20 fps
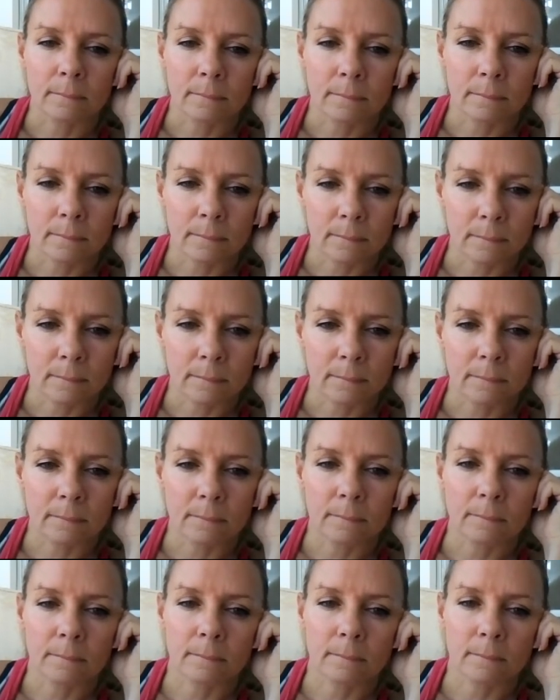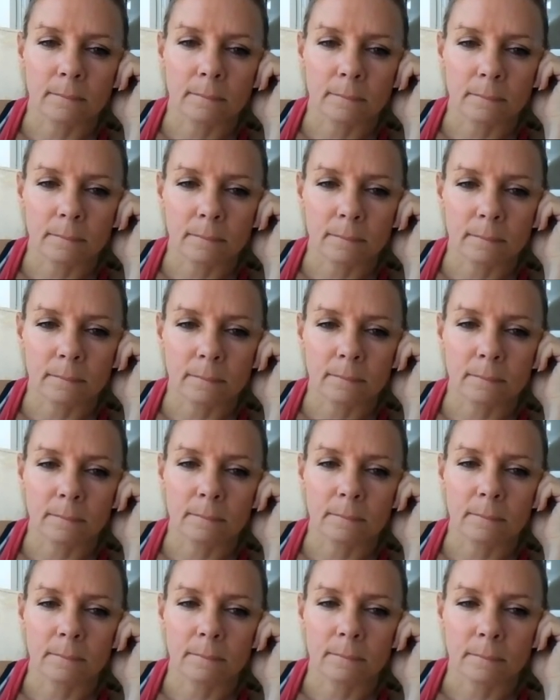
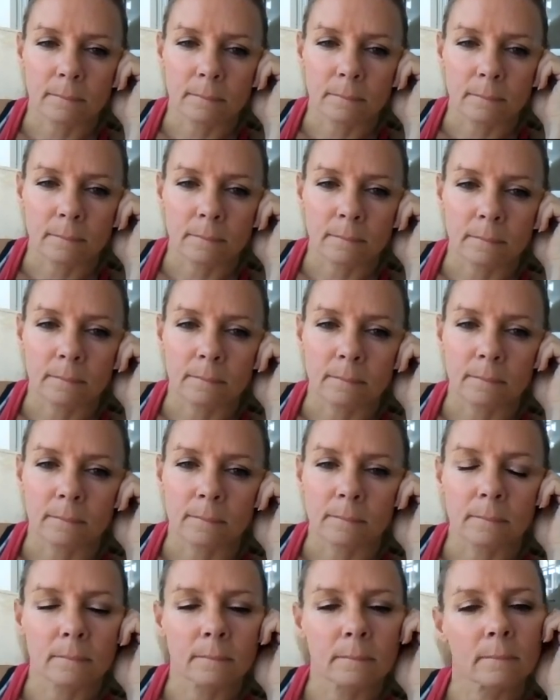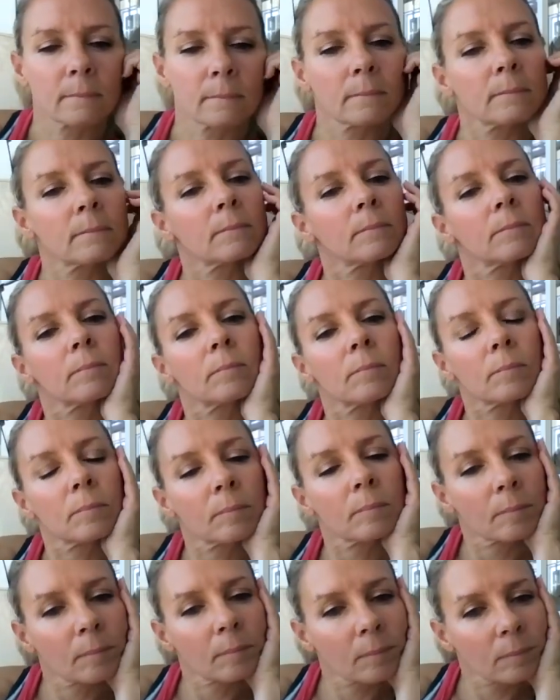
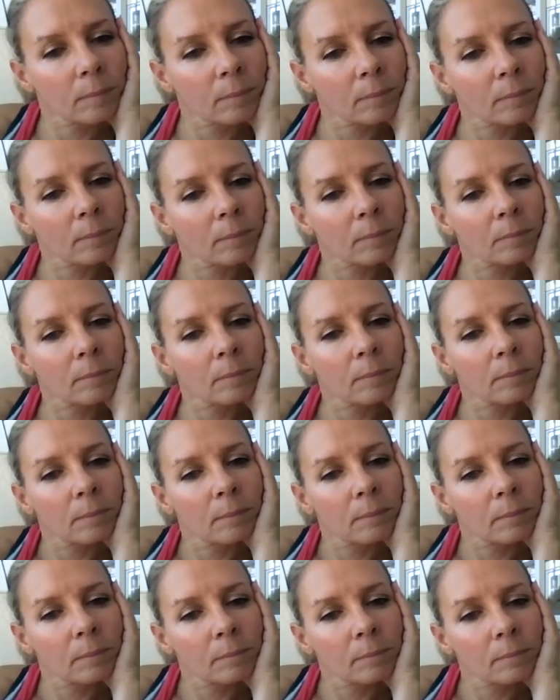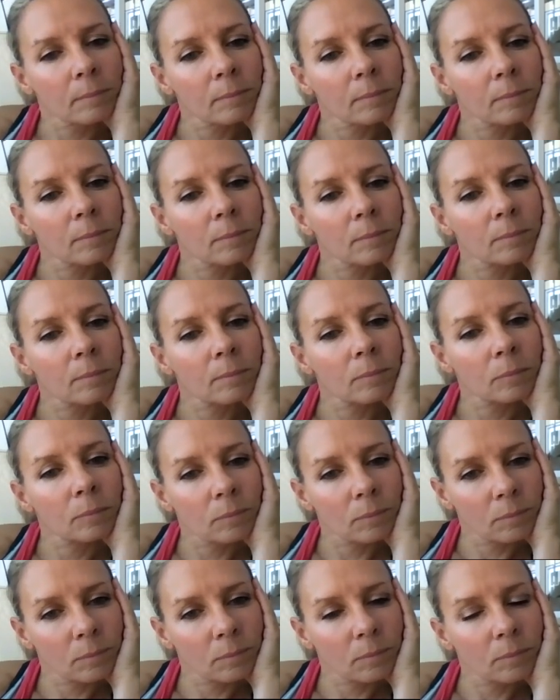
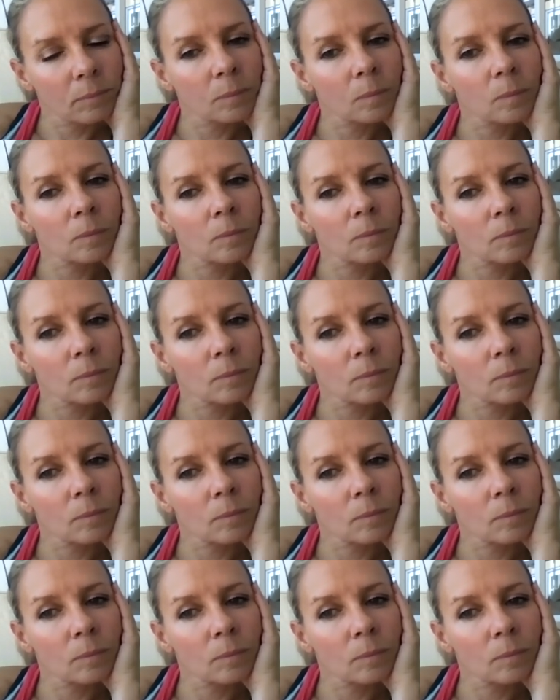[no speech]